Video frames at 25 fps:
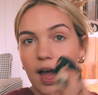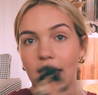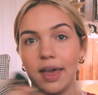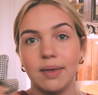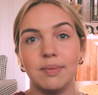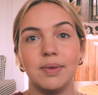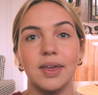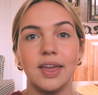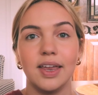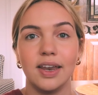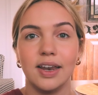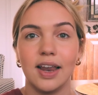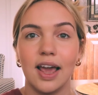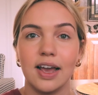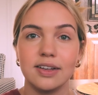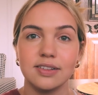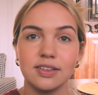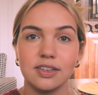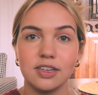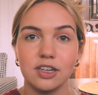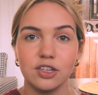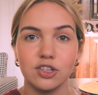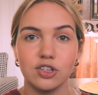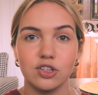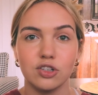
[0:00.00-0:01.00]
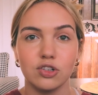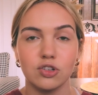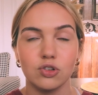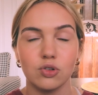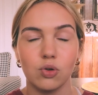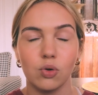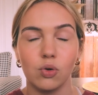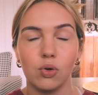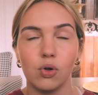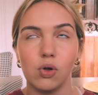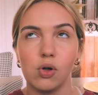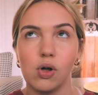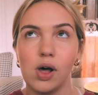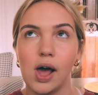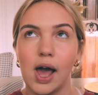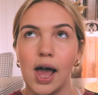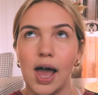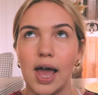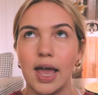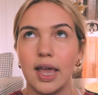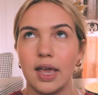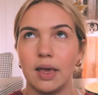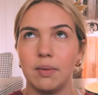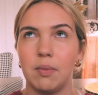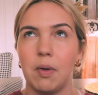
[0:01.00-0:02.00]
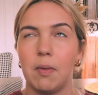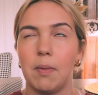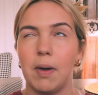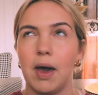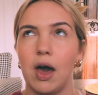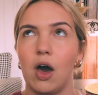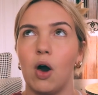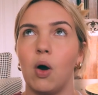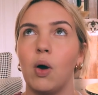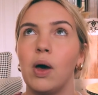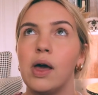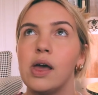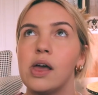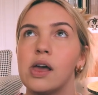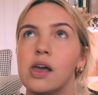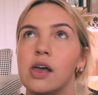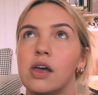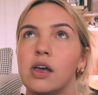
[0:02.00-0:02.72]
I'm in esthetician school. I am about